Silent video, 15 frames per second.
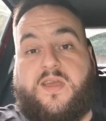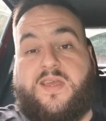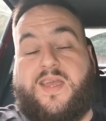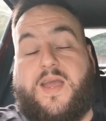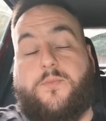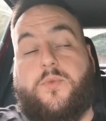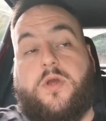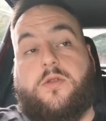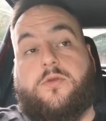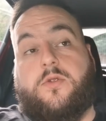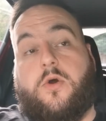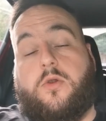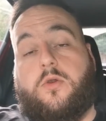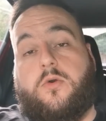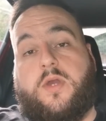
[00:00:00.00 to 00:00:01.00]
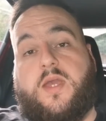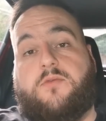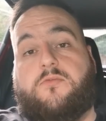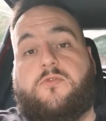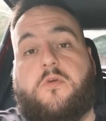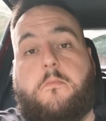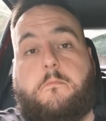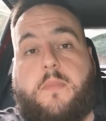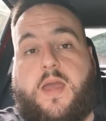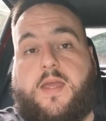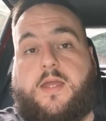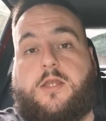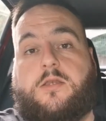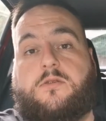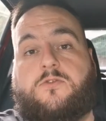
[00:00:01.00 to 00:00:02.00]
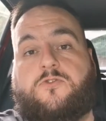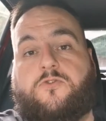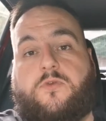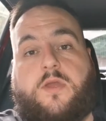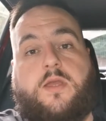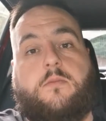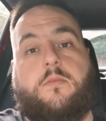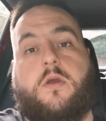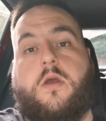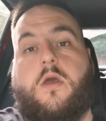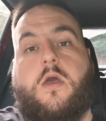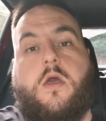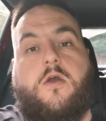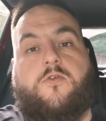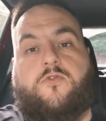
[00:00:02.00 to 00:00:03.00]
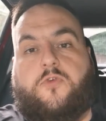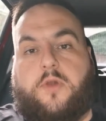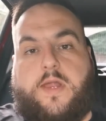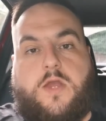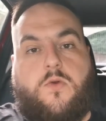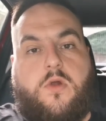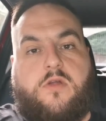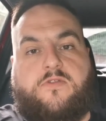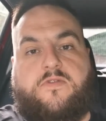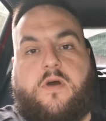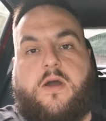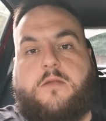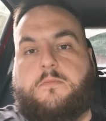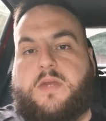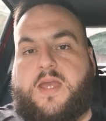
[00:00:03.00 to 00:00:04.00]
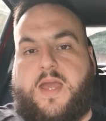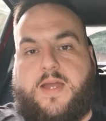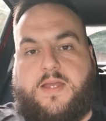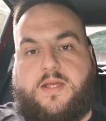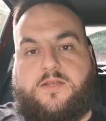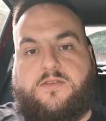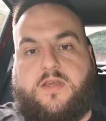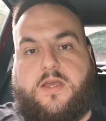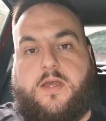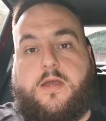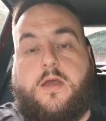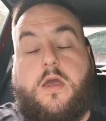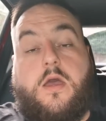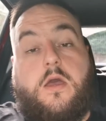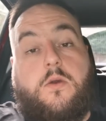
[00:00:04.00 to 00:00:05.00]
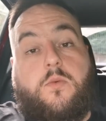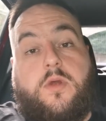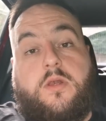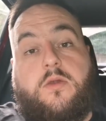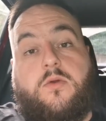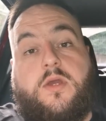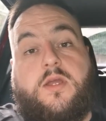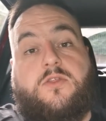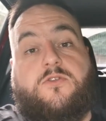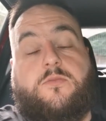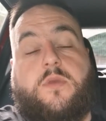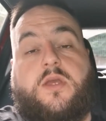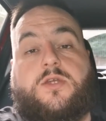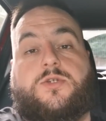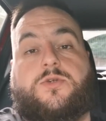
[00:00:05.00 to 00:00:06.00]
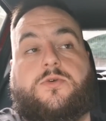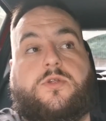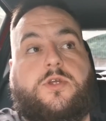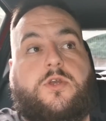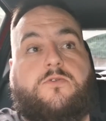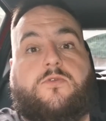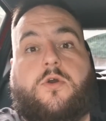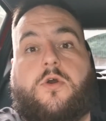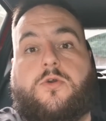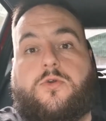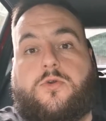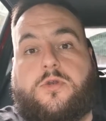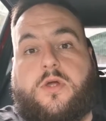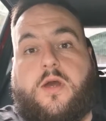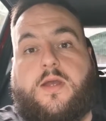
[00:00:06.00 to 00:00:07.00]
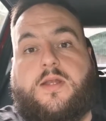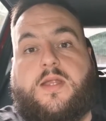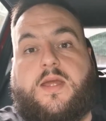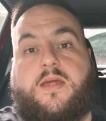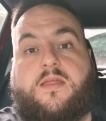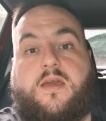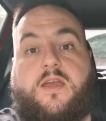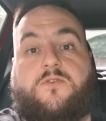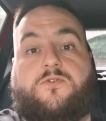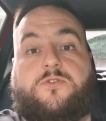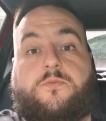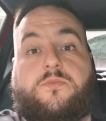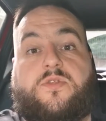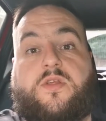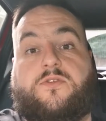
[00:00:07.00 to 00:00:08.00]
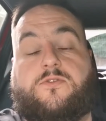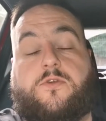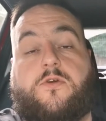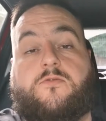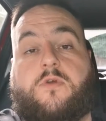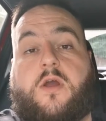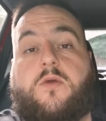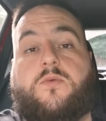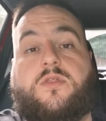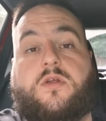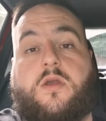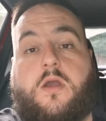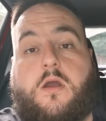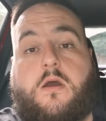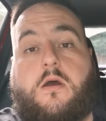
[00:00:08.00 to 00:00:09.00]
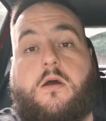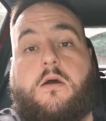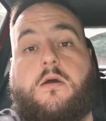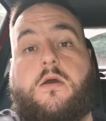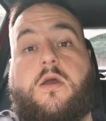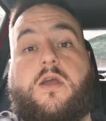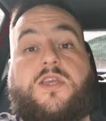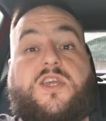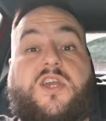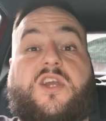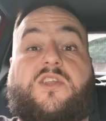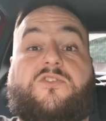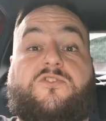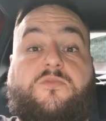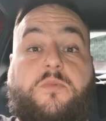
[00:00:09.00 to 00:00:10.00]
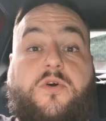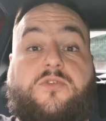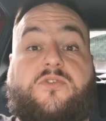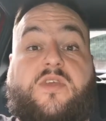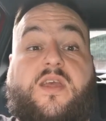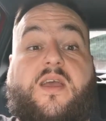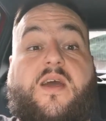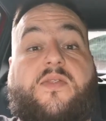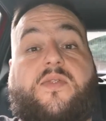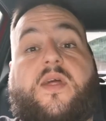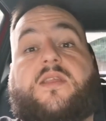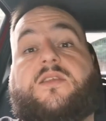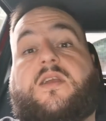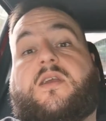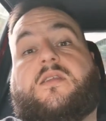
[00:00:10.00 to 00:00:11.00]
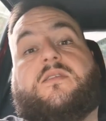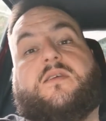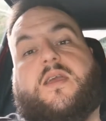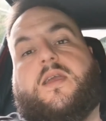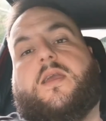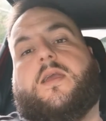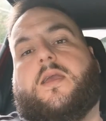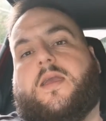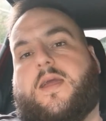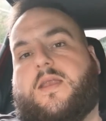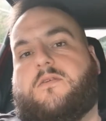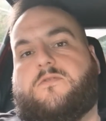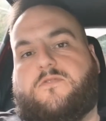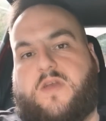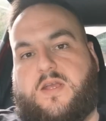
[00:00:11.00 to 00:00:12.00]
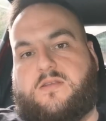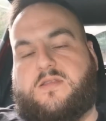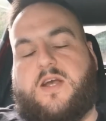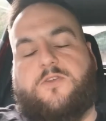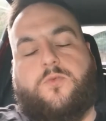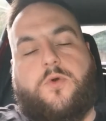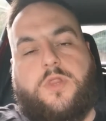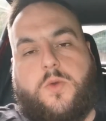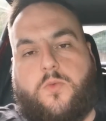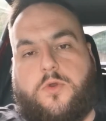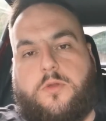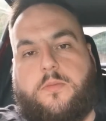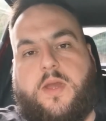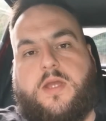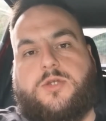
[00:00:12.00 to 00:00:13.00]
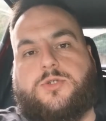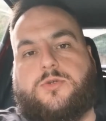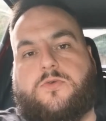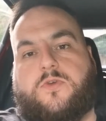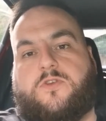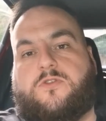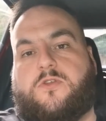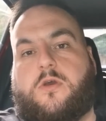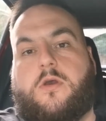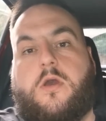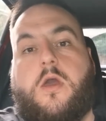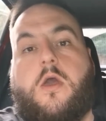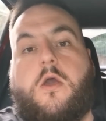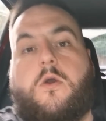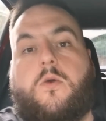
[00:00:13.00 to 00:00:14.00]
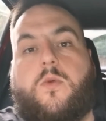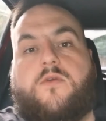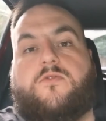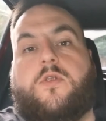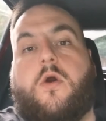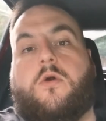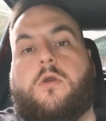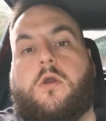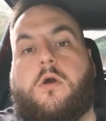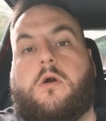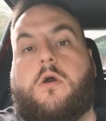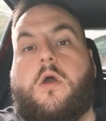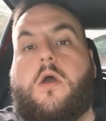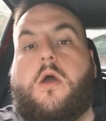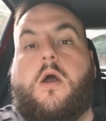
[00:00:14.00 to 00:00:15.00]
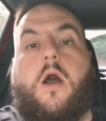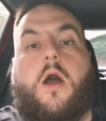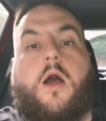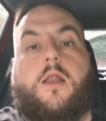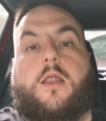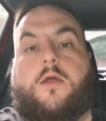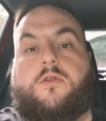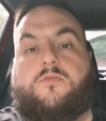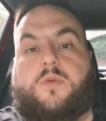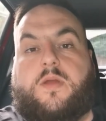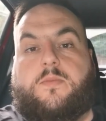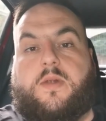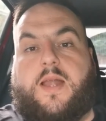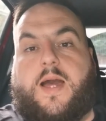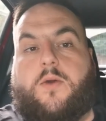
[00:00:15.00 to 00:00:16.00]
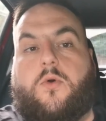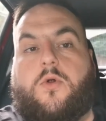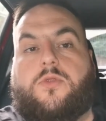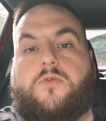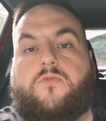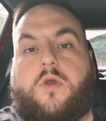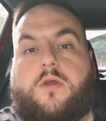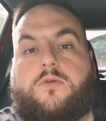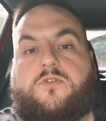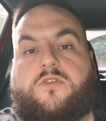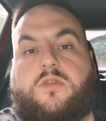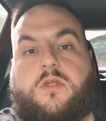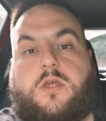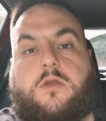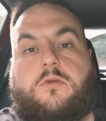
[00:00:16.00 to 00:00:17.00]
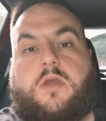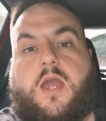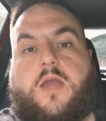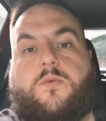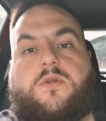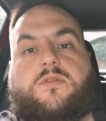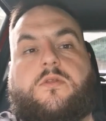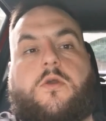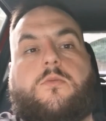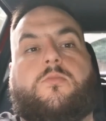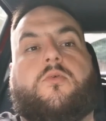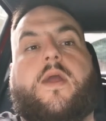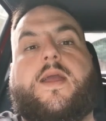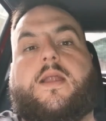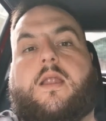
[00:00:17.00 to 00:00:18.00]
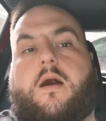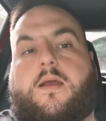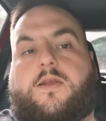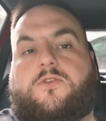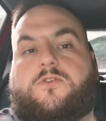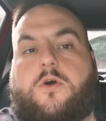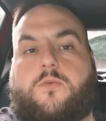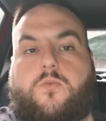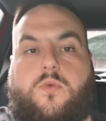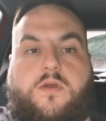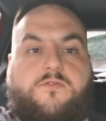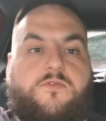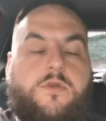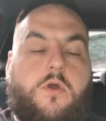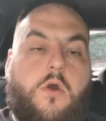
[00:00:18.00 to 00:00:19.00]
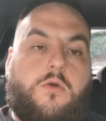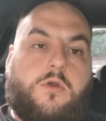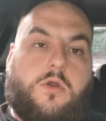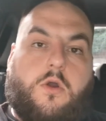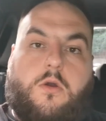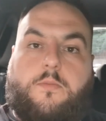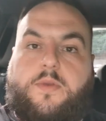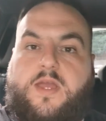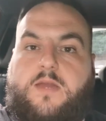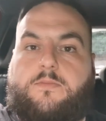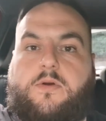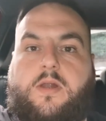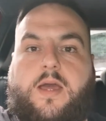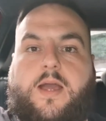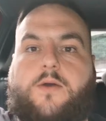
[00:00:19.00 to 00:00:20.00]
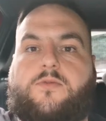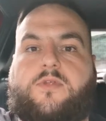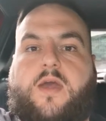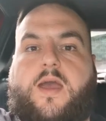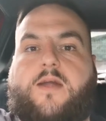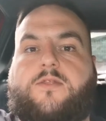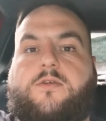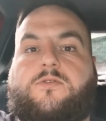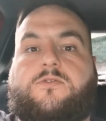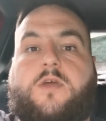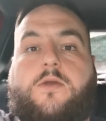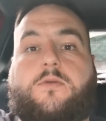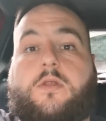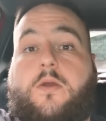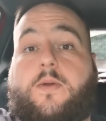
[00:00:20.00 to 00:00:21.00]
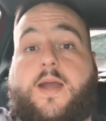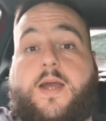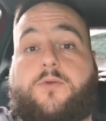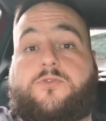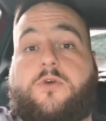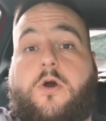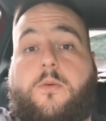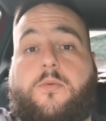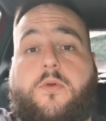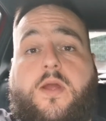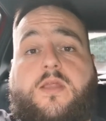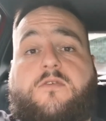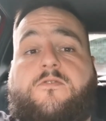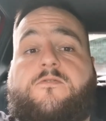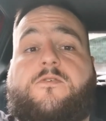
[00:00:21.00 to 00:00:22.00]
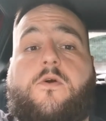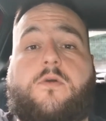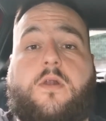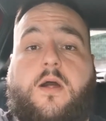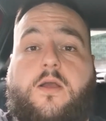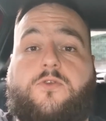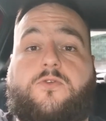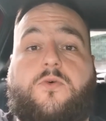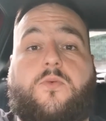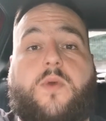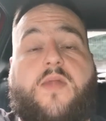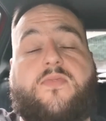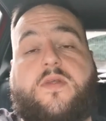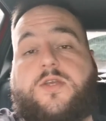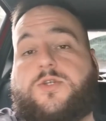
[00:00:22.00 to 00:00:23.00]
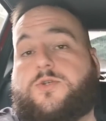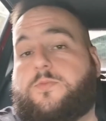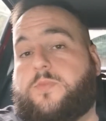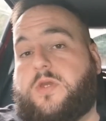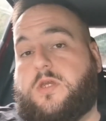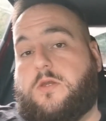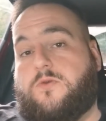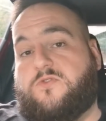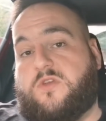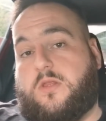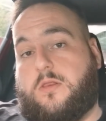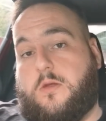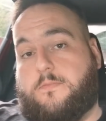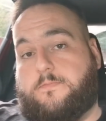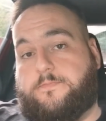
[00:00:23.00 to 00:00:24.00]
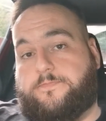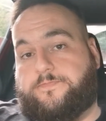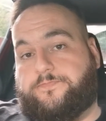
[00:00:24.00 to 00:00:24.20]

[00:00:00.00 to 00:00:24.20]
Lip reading: Again, we are not looking for mainstream, fully qualified mechanics here. We're looking to make sure that you've got a good idea that if something's not right with the car, you can spot it and then you can take it and get it fixed. That's what they want to make sure, is that we've not got a load of people out on the roads in the UK with no brake lights on. We've not got people out there that don't know how to operate the fog lights or when they should be using them.